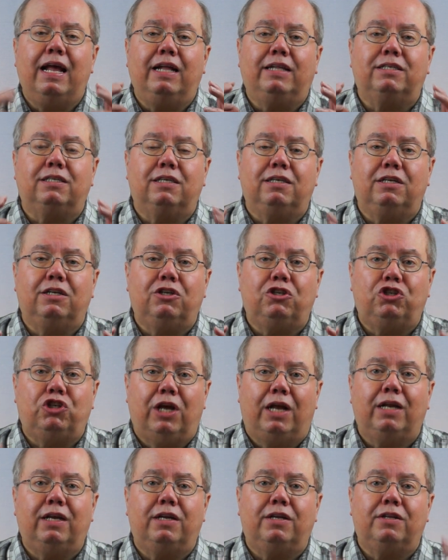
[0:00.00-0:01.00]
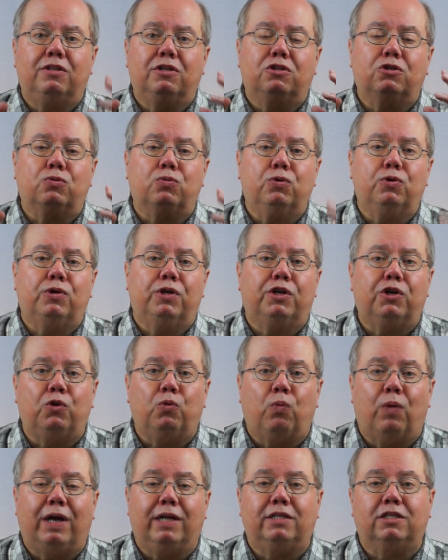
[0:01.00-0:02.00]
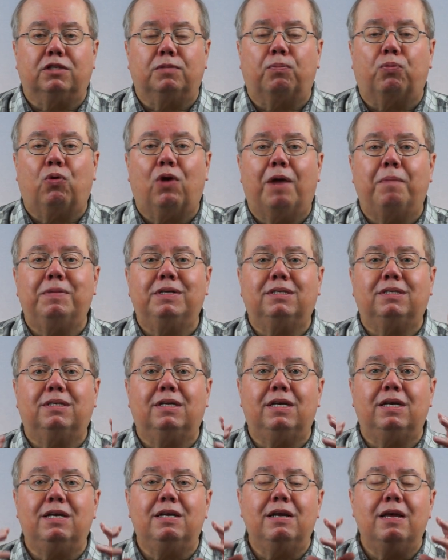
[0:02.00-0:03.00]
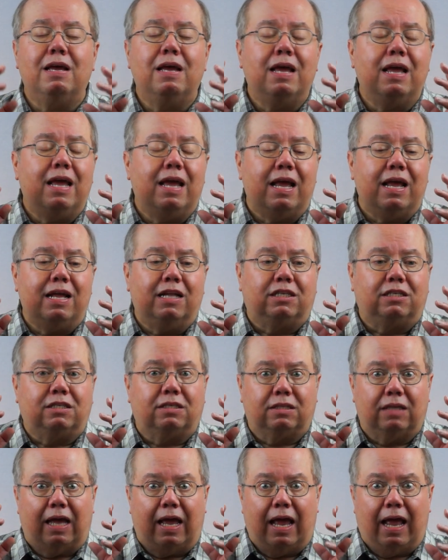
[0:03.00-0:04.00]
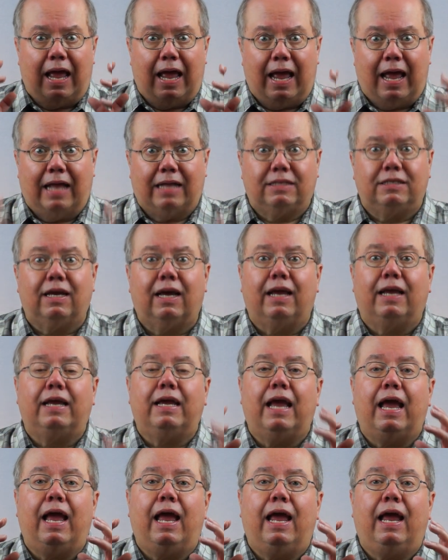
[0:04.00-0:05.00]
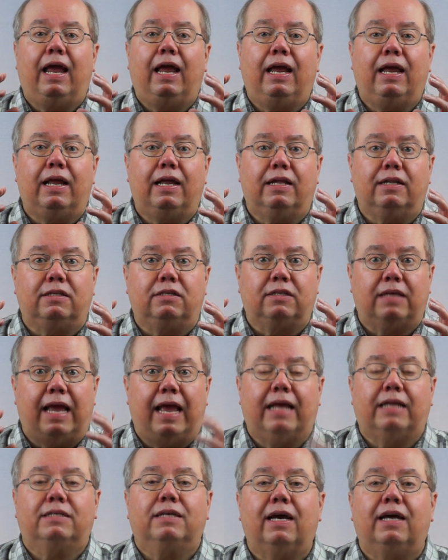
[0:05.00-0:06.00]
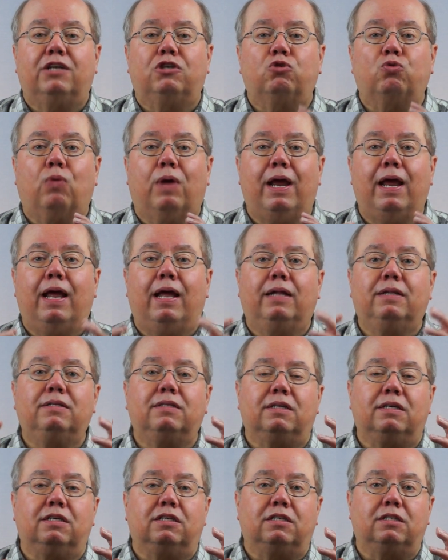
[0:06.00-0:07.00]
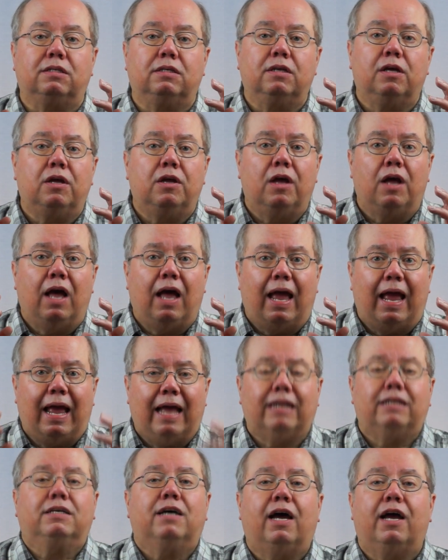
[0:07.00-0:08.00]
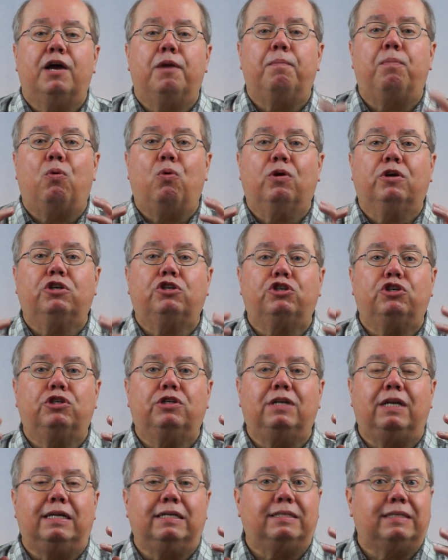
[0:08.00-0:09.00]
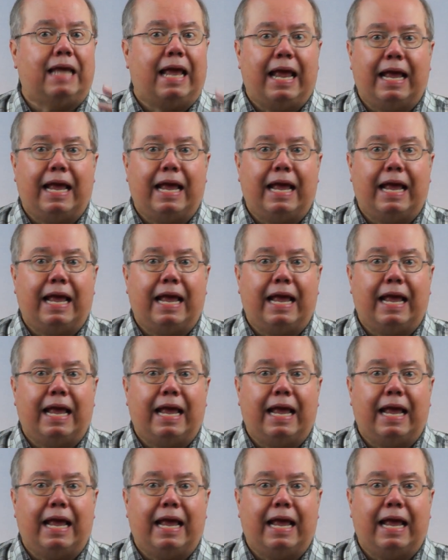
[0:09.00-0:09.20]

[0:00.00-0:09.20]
It's an agenda that's rooted in white supremacy. It's anti-gay, it's anti-trans, it's anti-abortion, it's